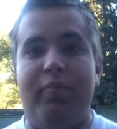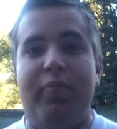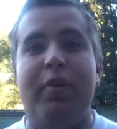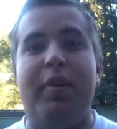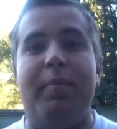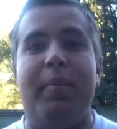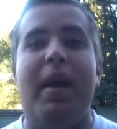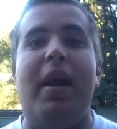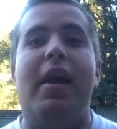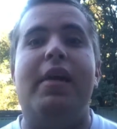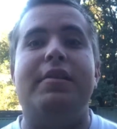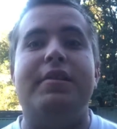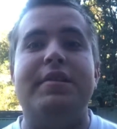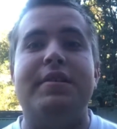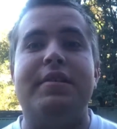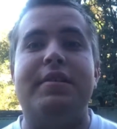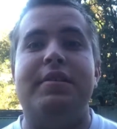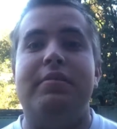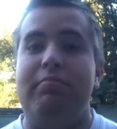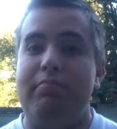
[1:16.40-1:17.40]
for the
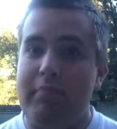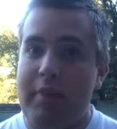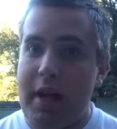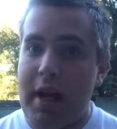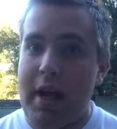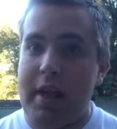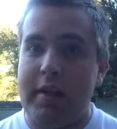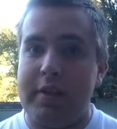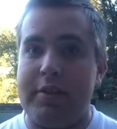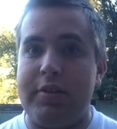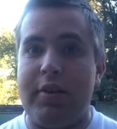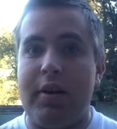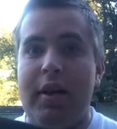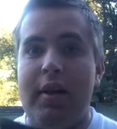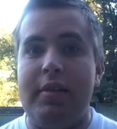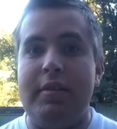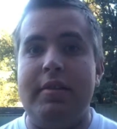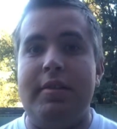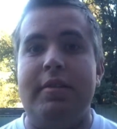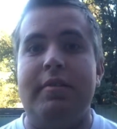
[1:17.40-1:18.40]
Panthers and the
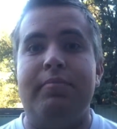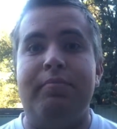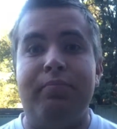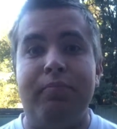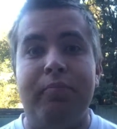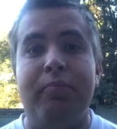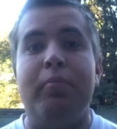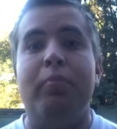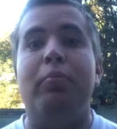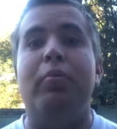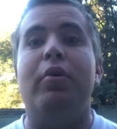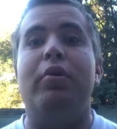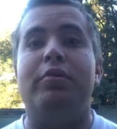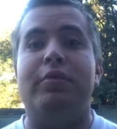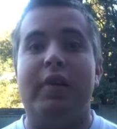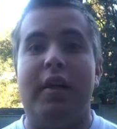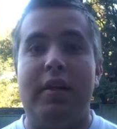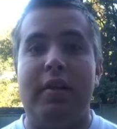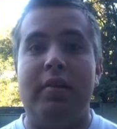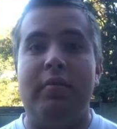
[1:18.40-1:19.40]
Titans. Well
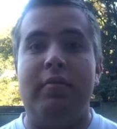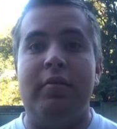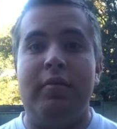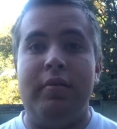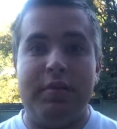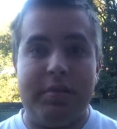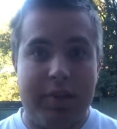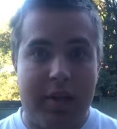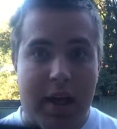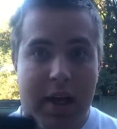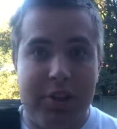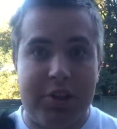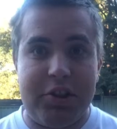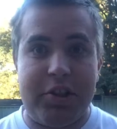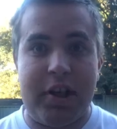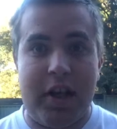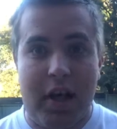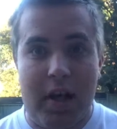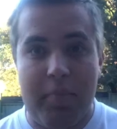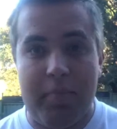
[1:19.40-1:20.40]
done to each
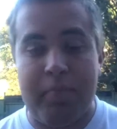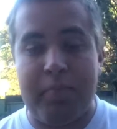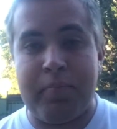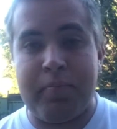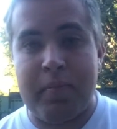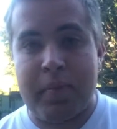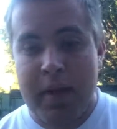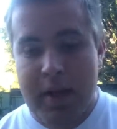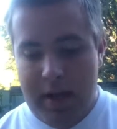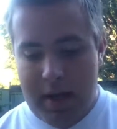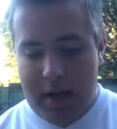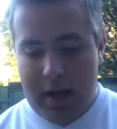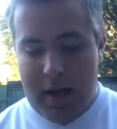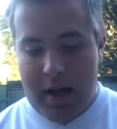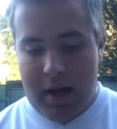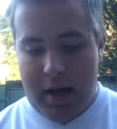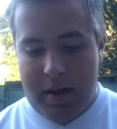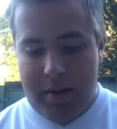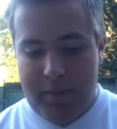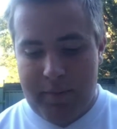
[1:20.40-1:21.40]
team.
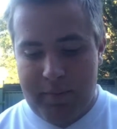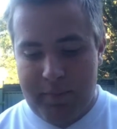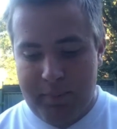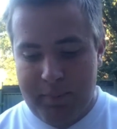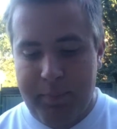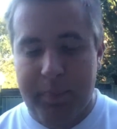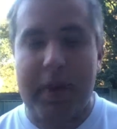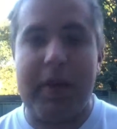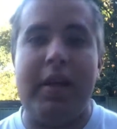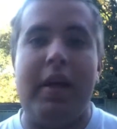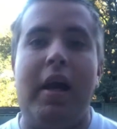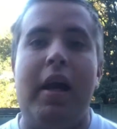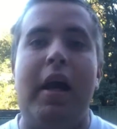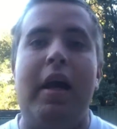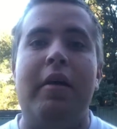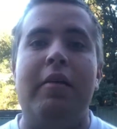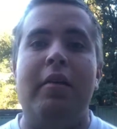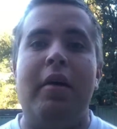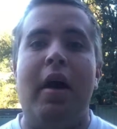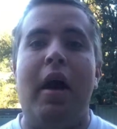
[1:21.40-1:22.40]
But
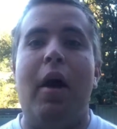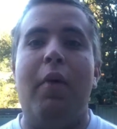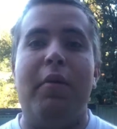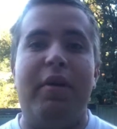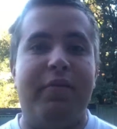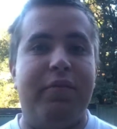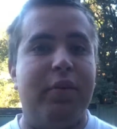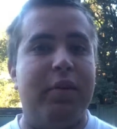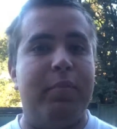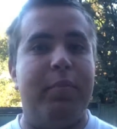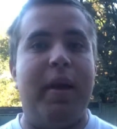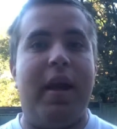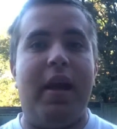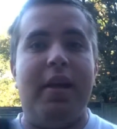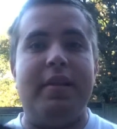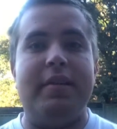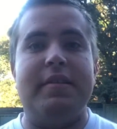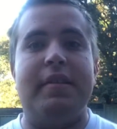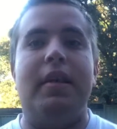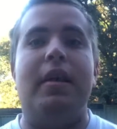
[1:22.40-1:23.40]
yeah, I went for the
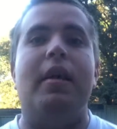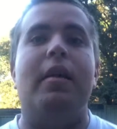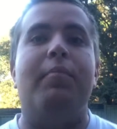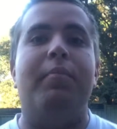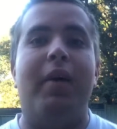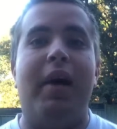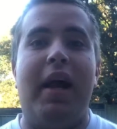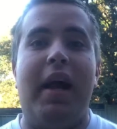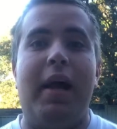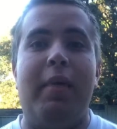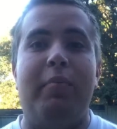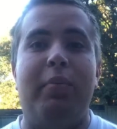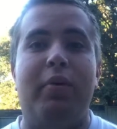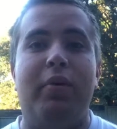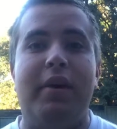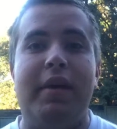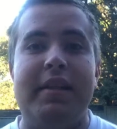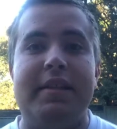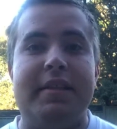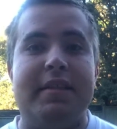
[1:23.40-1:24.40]
Panthers here by 8
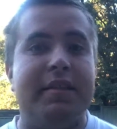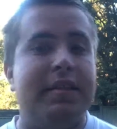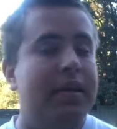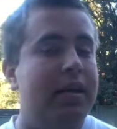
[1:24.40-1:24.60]
points.